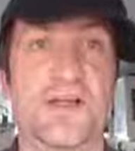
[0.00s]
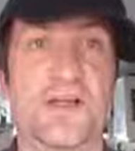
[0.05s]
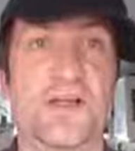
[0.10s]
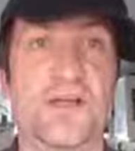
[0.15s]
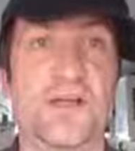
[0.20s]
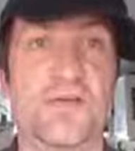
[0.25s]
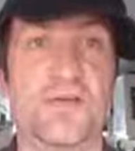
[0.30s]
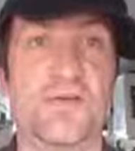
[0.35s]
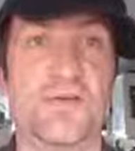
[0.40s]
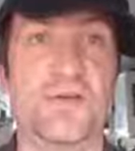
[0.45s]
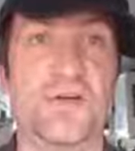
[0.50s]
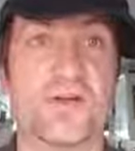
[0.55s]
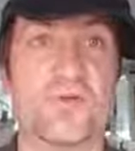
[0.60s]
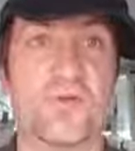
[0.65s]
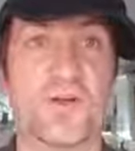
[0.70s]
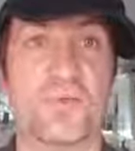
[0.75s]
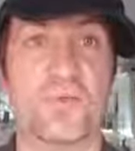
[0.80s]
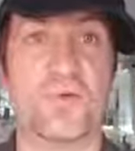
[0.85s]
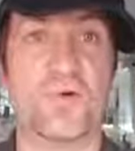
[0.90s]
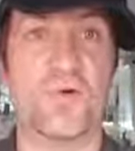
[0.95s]
And I couldn't
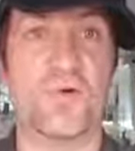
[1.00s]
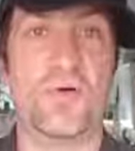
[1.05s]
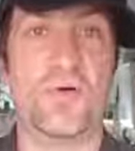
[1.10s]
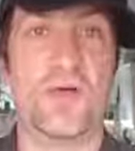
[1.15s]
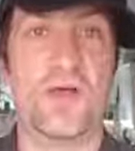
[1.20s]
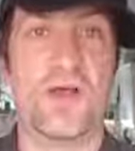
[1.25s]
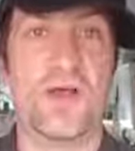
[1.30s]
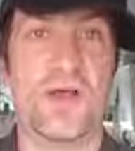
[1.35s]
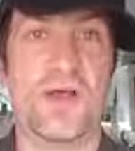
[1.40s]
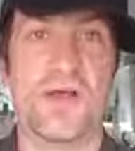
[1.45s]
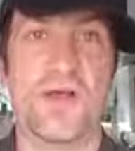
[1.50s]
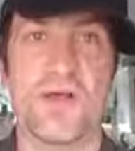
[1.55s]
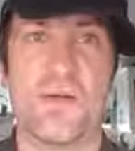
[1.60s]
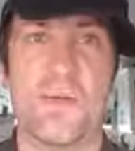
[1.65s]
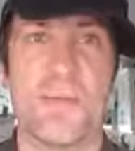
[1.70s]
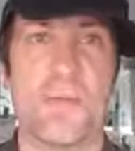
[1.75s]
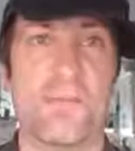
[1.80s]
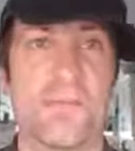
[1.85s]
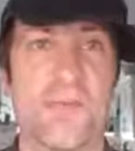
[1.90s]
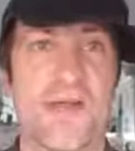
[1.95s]
agree more.
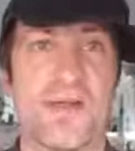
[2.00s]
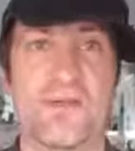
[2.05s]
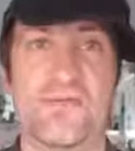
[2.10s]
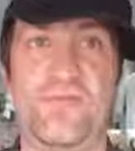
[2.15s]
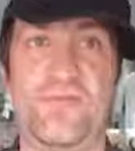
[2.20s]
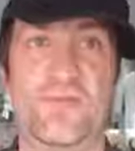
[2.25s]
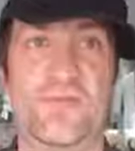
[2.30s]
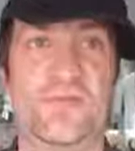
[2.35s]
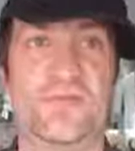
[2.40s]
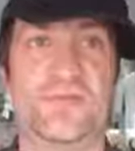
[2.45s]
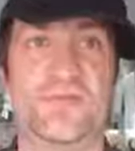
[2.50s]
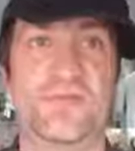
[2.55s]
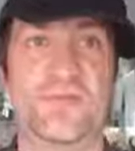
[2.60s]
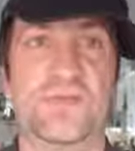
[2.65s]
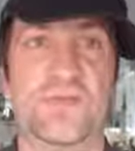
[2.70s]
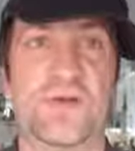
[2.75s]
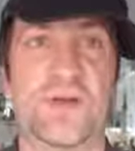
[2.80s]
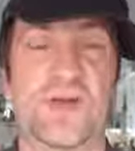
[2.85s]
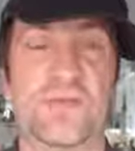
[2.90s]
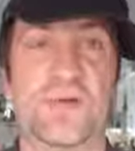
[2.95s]
Metaphors,
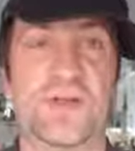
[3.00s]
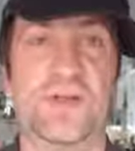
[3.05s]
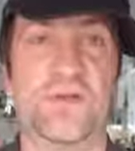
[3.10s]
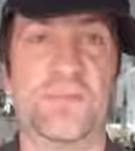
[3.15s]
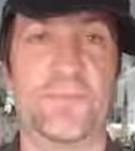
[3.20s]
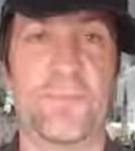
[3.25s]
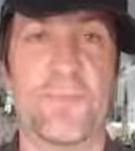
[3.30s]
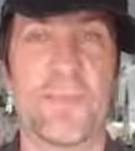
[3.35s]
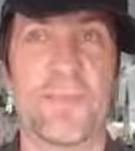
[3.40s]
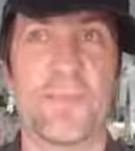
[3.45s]
I mean,